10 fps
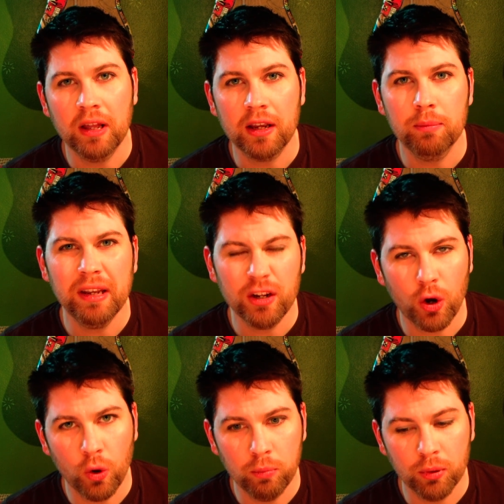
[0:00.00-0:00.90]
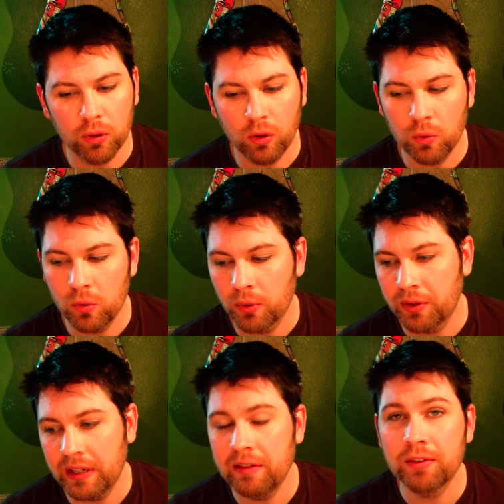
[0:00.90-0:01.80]
like pink opal
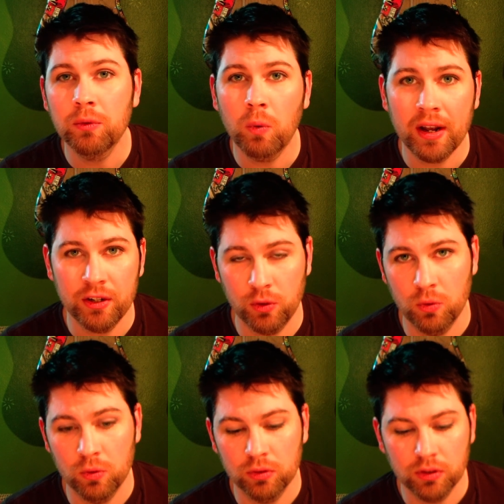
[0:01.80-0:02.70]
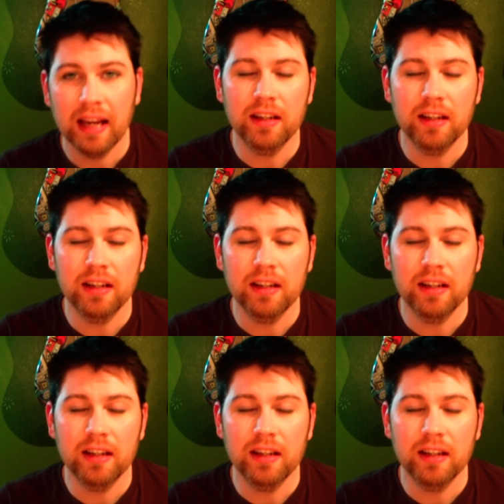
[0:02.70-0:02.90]
or even white gold,